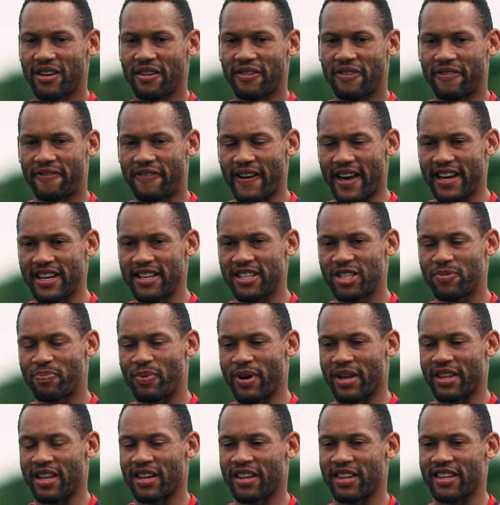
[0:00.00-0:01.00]
face,
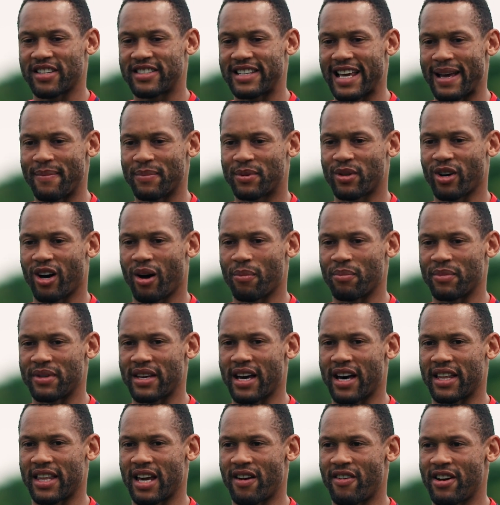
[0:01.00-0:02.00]
but at the same time,
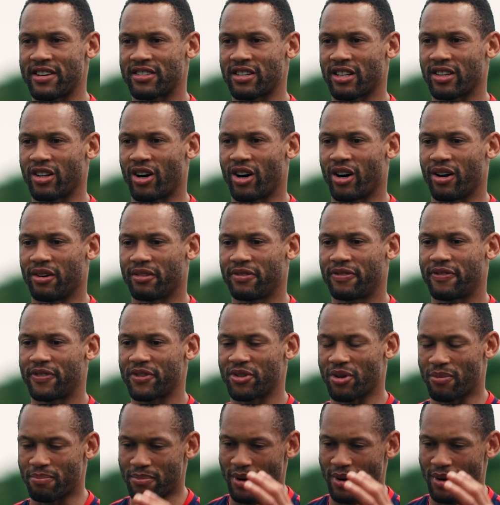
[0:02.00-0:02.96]
yeah, there is a lot of your